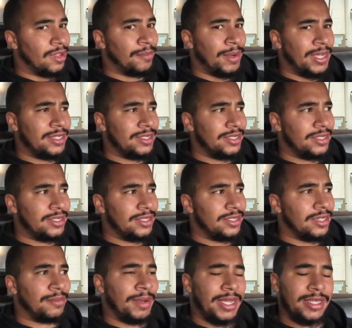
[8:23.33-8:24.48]
I
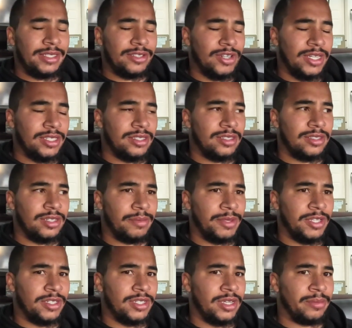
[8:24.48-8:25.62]
might trace some of the
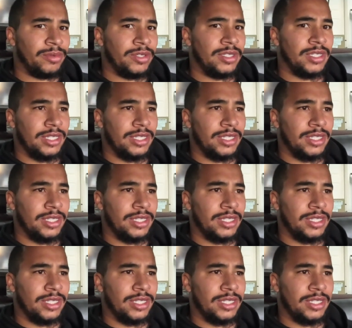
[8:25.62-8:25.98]
templates.